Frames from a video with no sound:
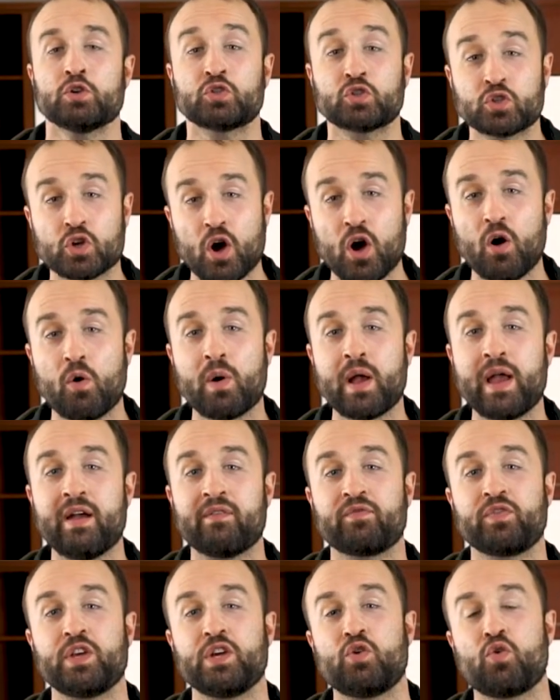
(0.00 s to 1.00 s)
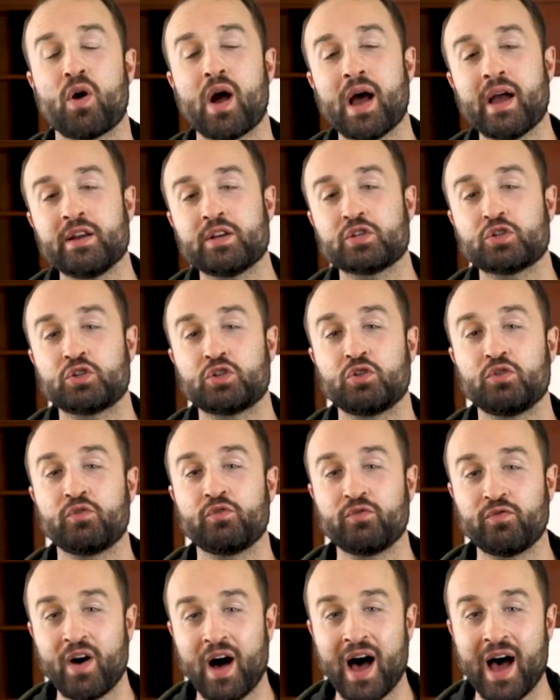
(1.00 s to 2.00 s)
So if the grind is too
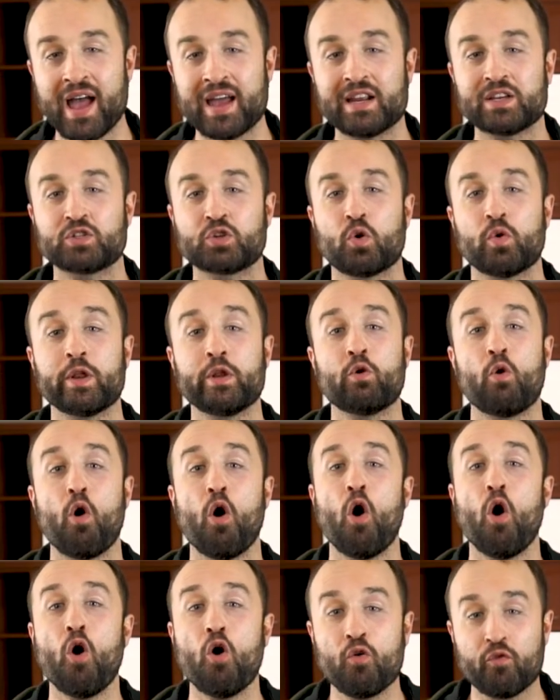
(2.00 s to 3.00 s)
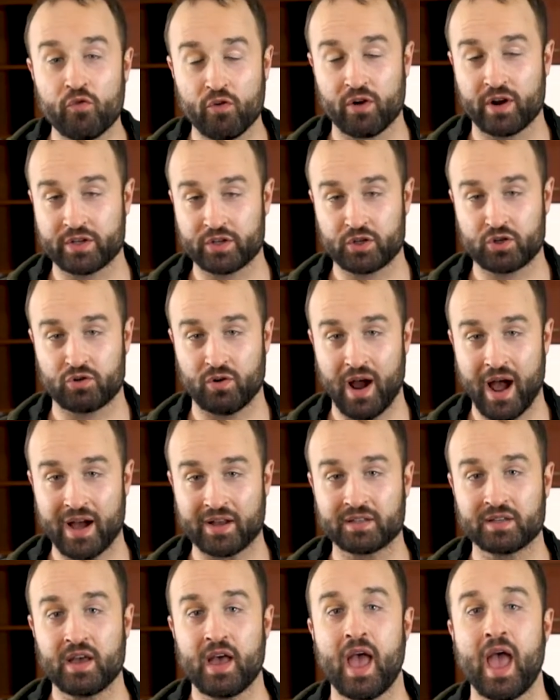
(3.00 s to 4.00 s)
fine, it's going to over
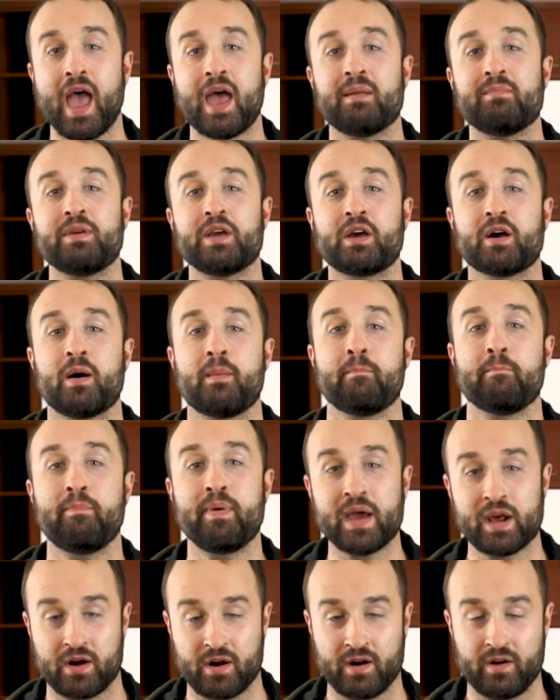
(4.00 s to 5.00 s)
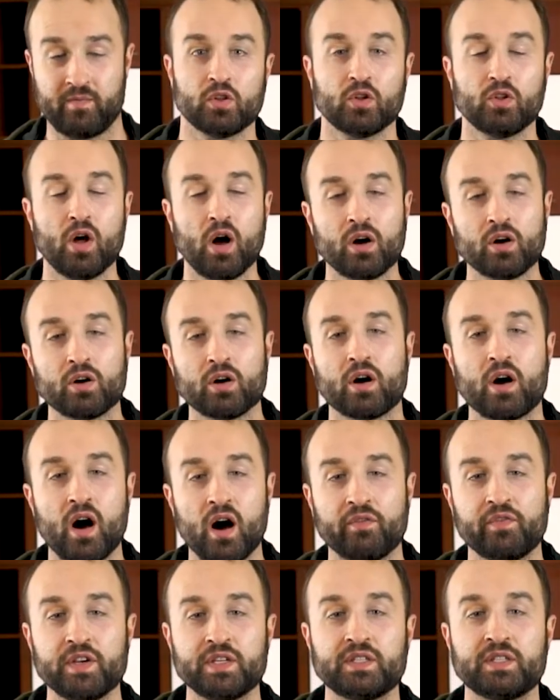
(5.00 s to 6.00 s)
extract and become bitter. The longer a
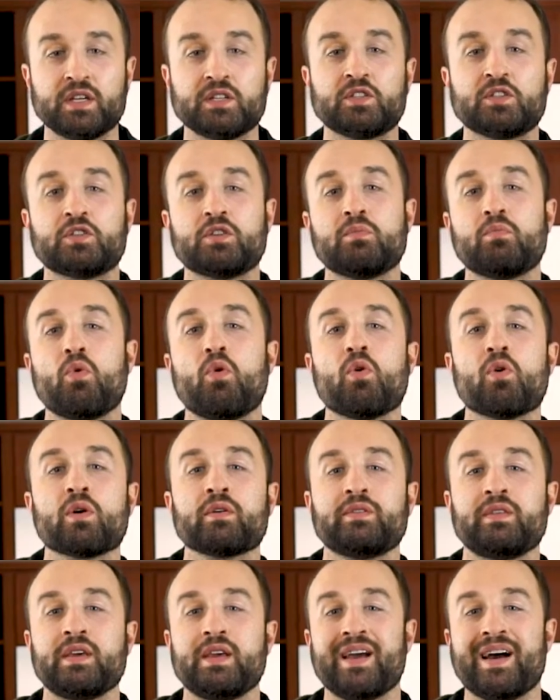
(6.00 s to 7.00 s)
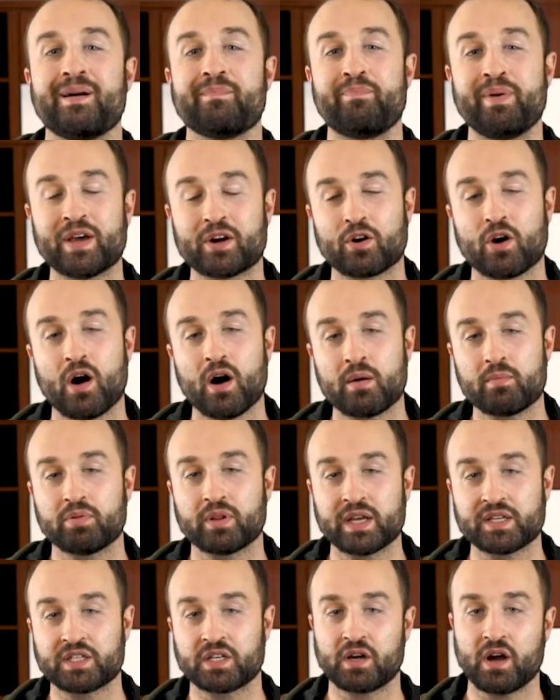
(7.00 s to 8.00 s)
coffee sits, the more the bitter,
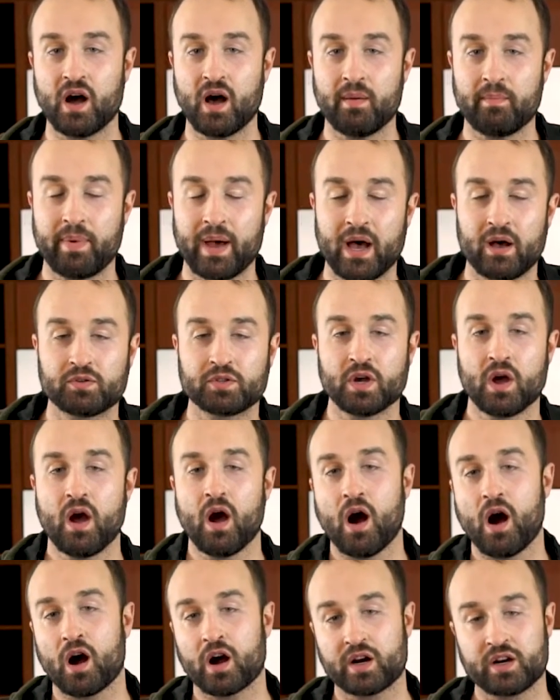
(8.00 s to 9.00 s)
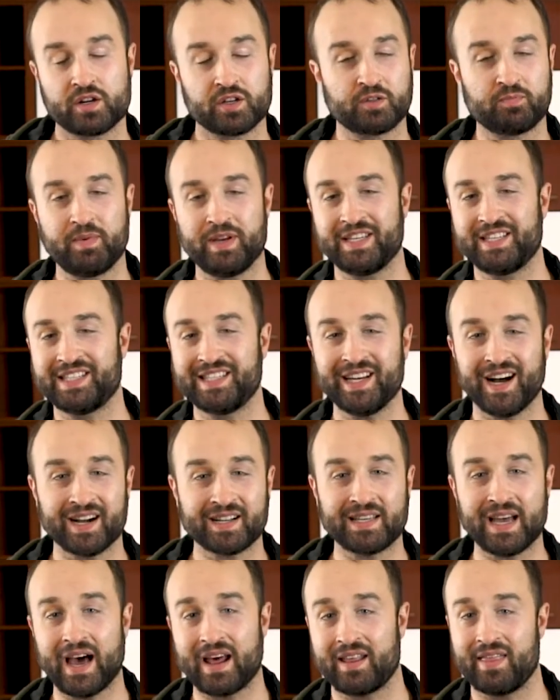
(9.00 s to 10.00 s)
unpleasant compounds are gonna just be
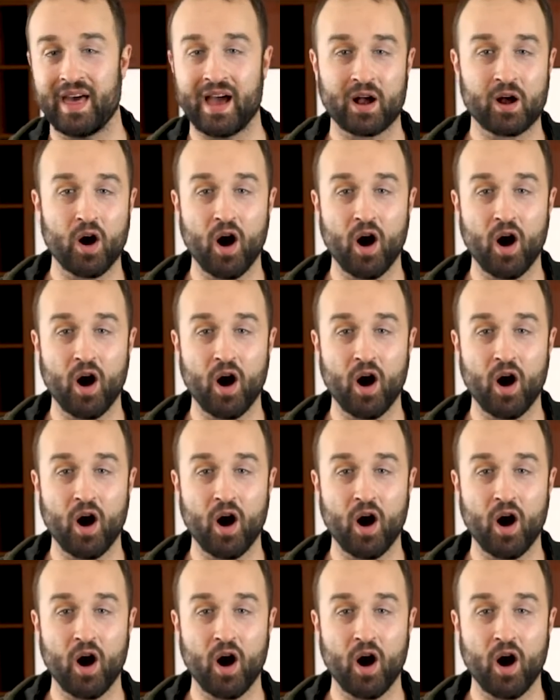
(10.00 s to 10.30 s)
sucked out of that